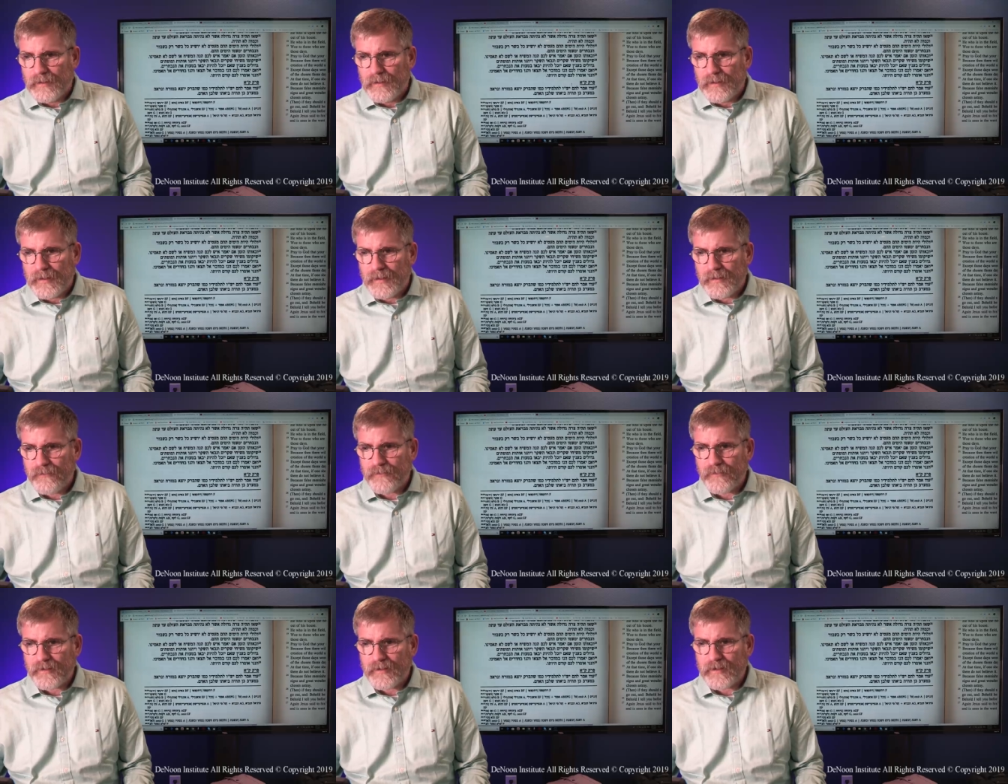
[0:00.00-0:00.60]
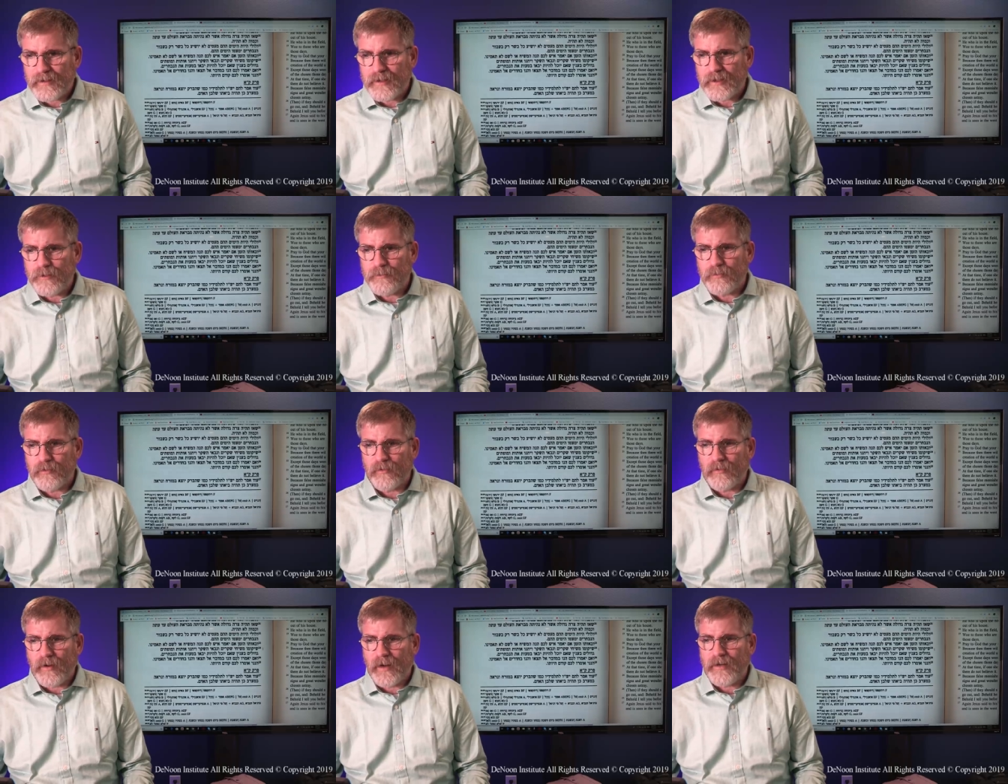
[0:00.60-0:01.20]
in the
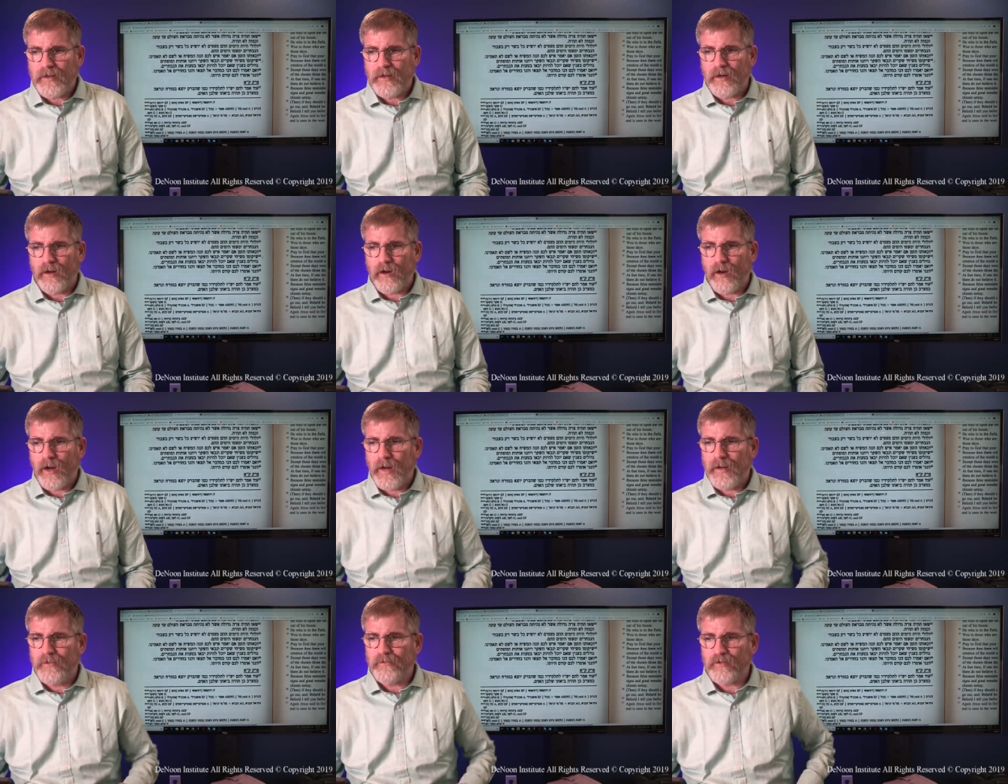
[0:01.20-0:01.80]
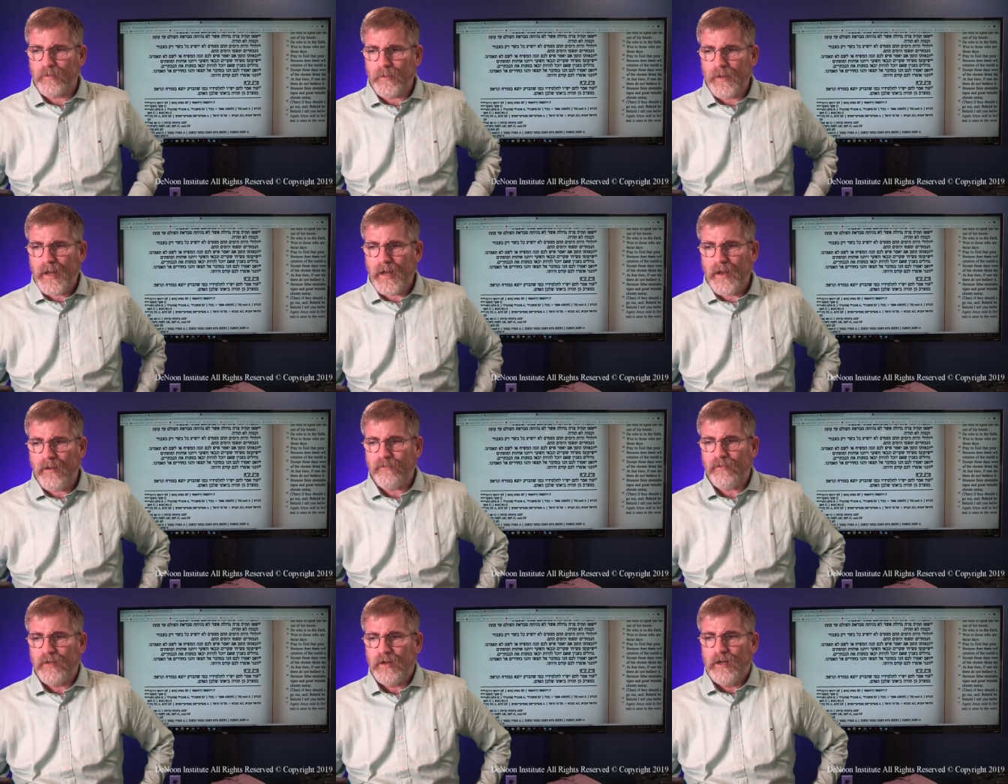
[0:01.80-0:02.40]
Hebrew right here. All right, so we
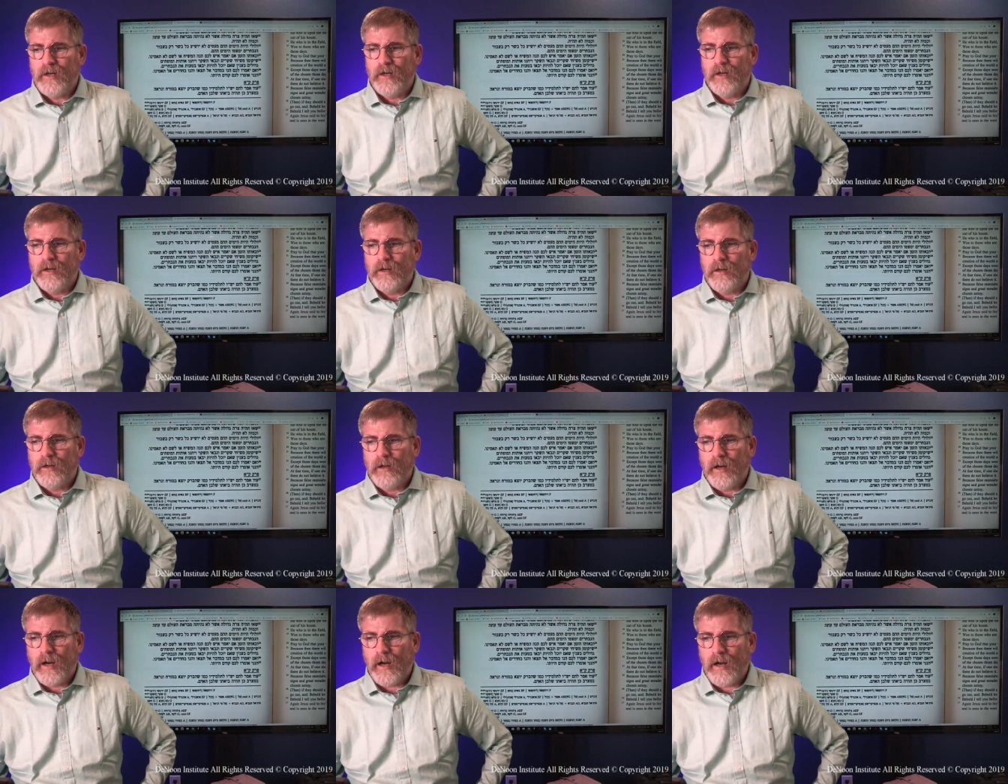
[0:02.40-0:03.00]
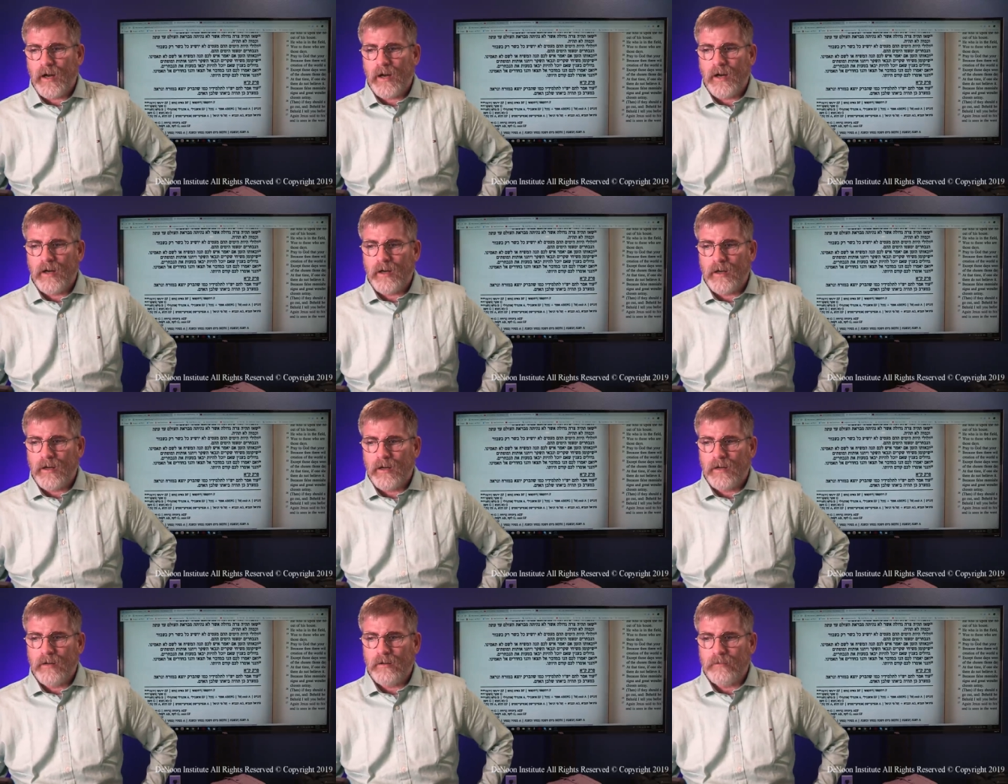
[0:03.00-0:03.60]
have
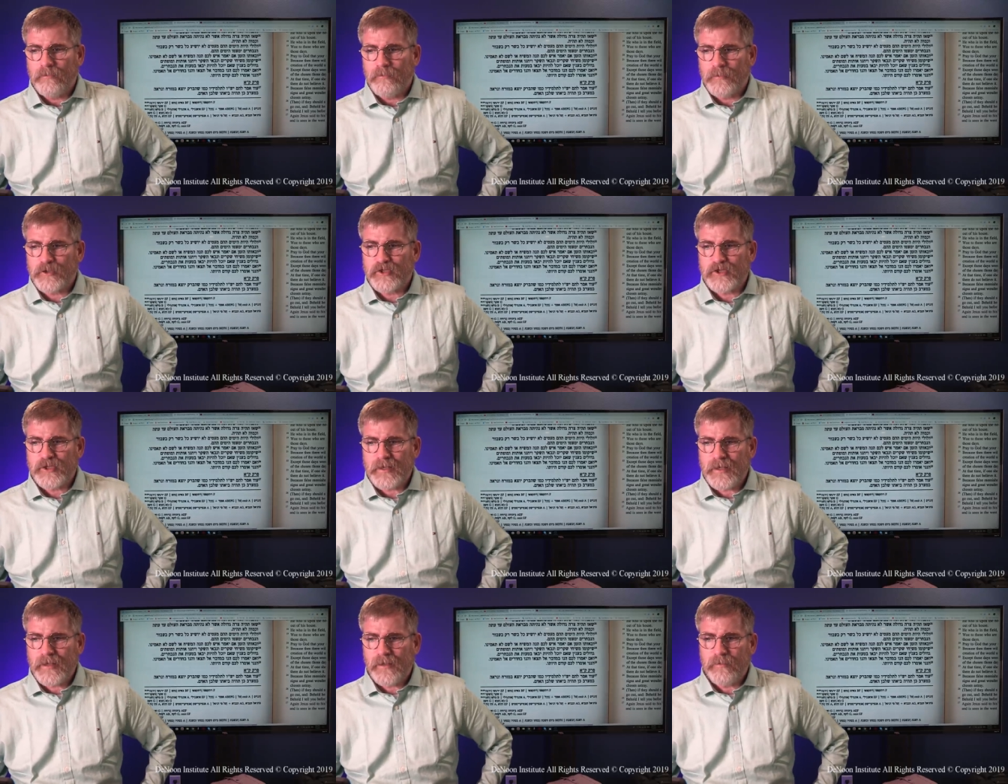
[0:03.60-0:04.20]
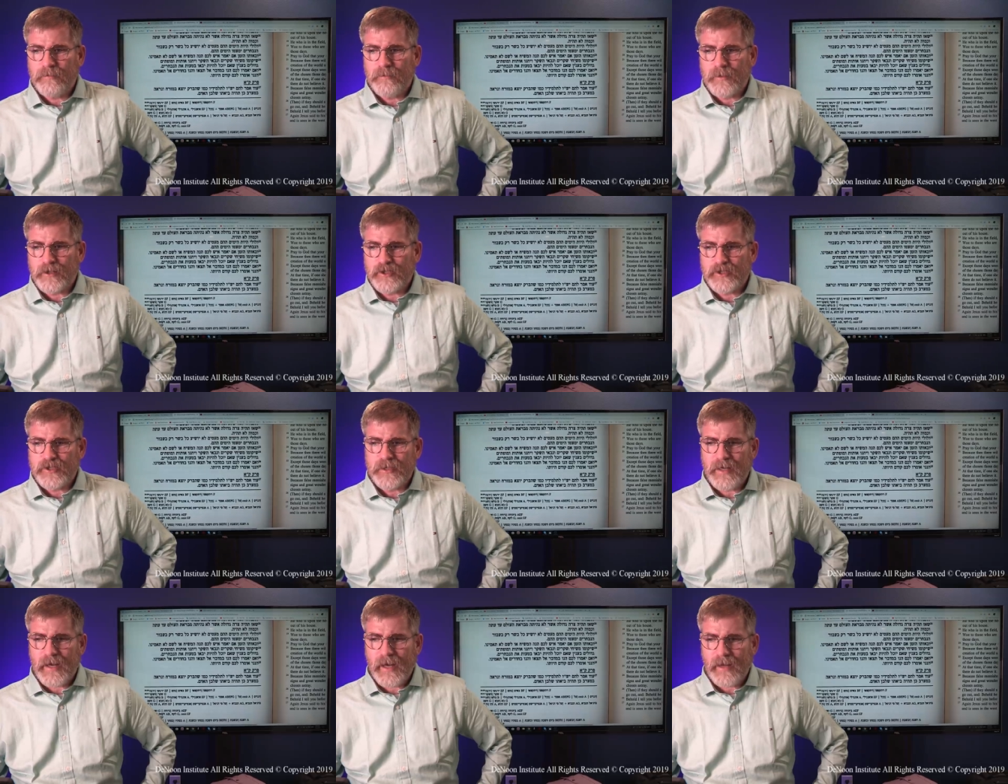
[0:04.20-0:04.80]
uh, Mashiach,
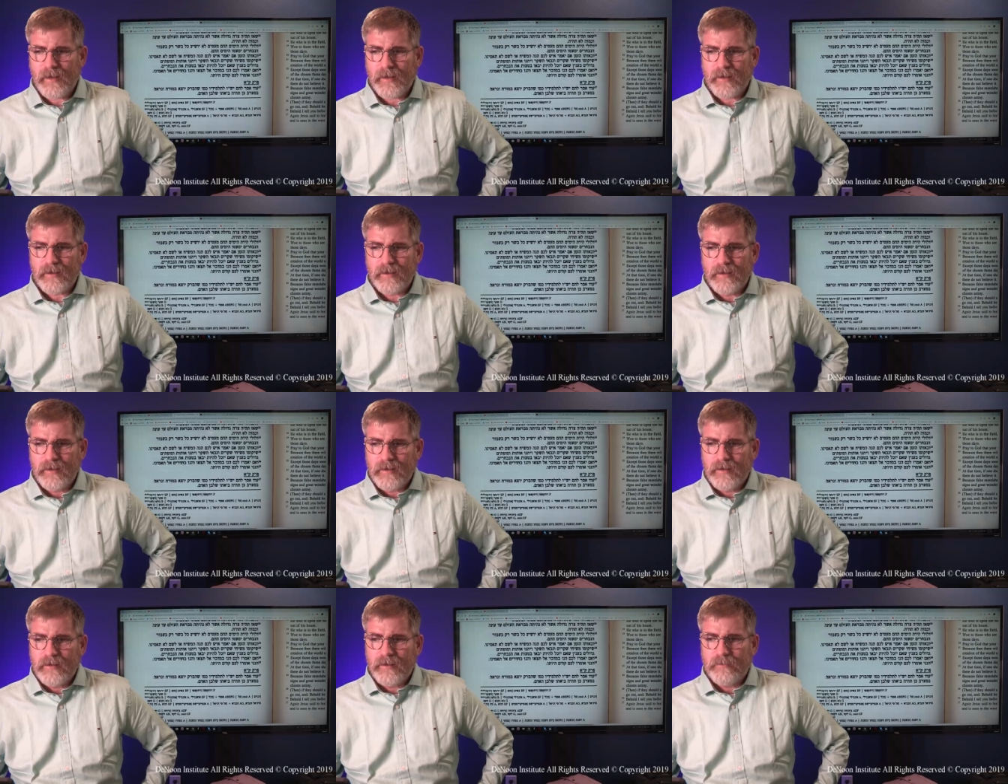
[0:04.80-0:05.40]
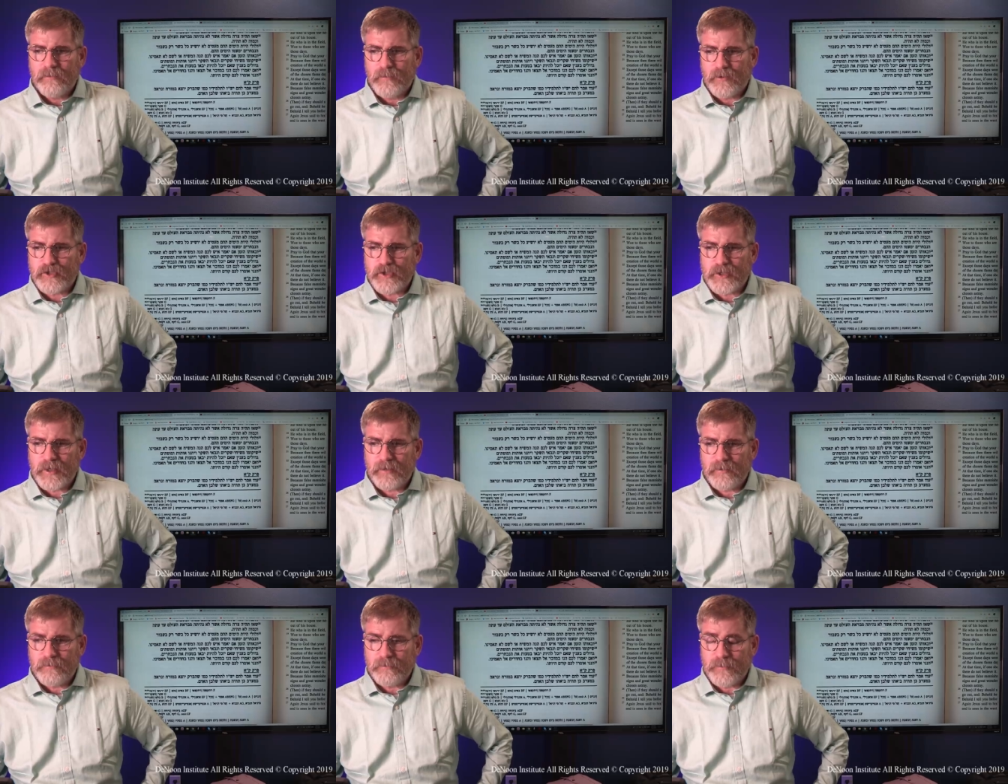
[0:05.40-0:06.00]
Mashiach,
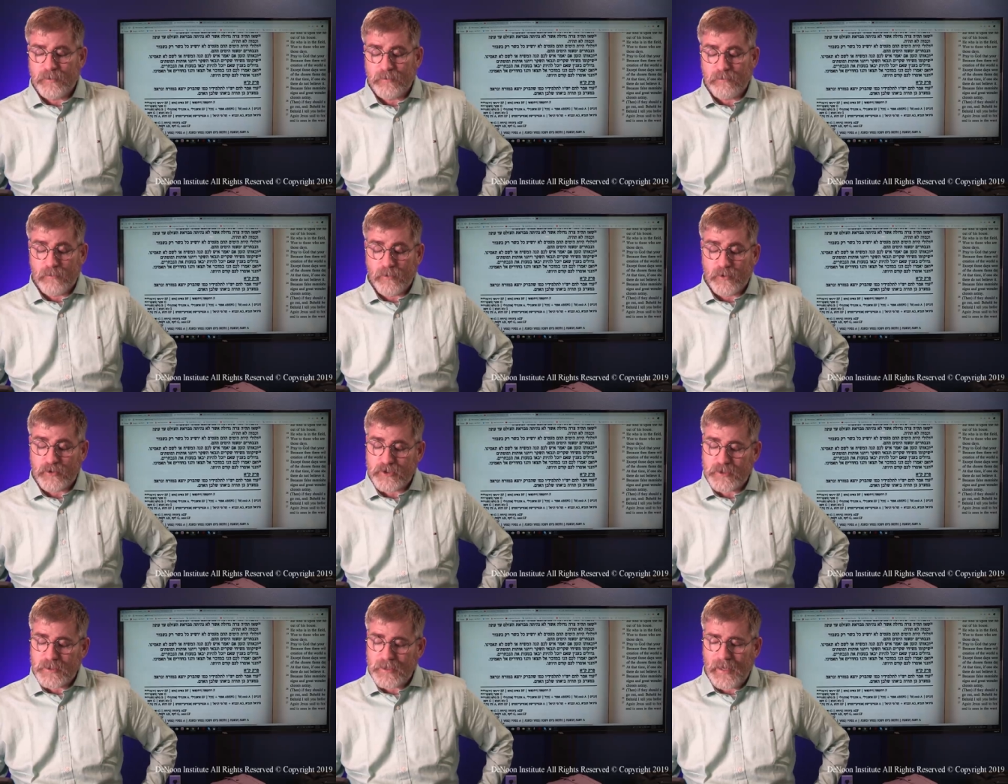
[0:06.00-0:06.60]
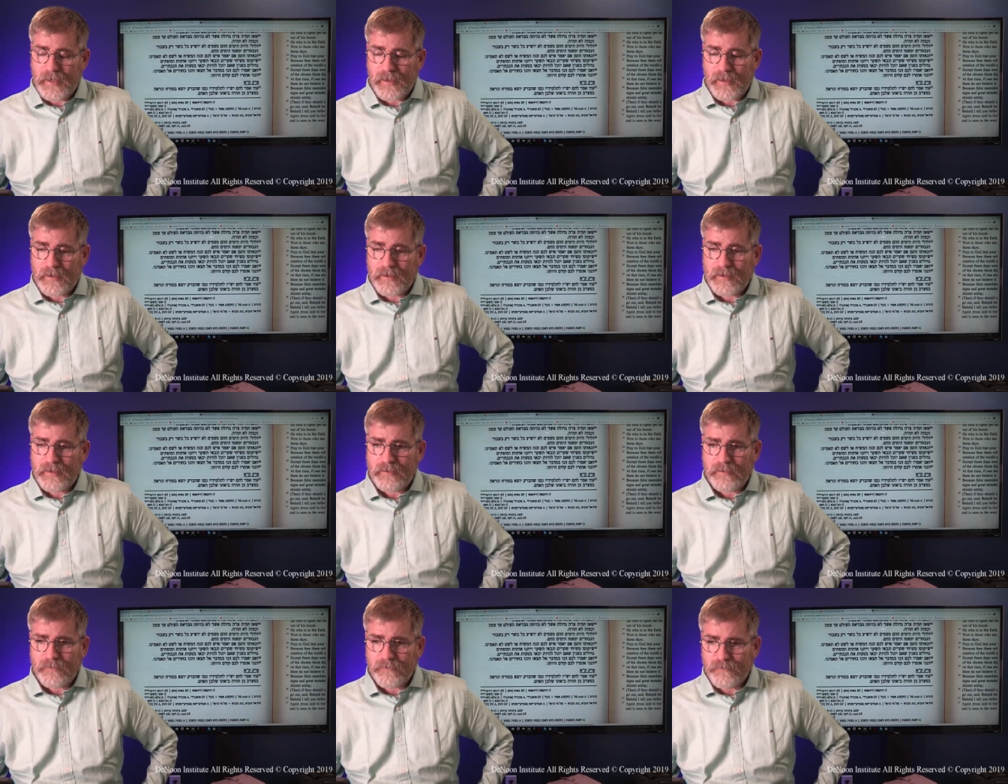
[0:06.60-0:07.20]

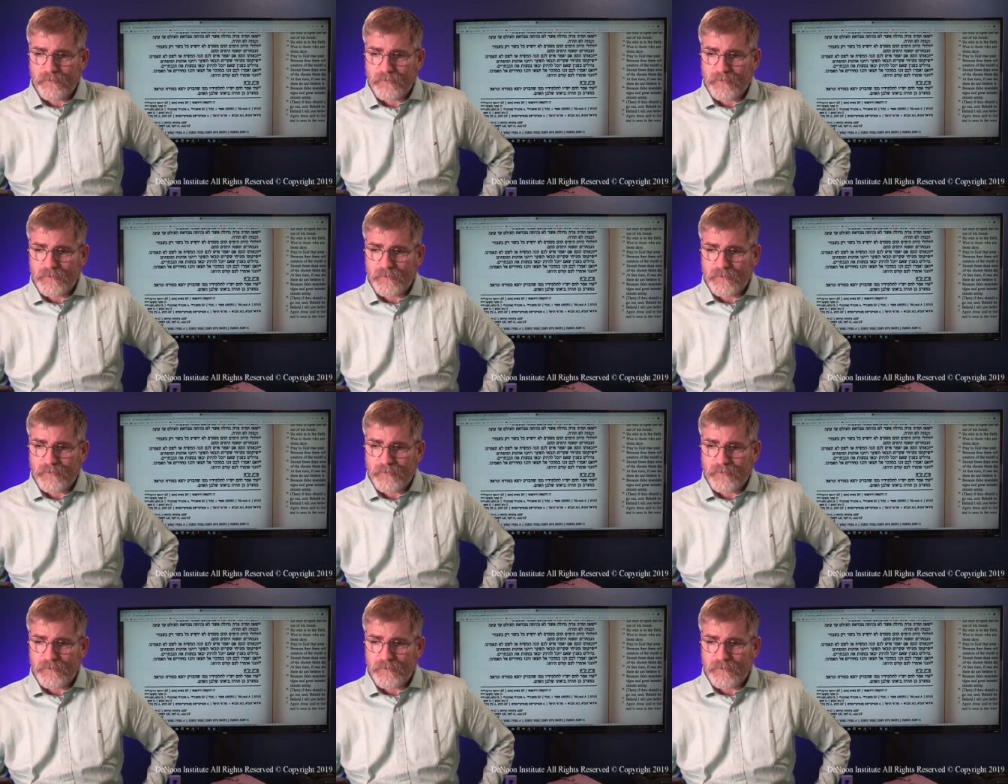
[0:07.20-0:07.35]
Moshiachi,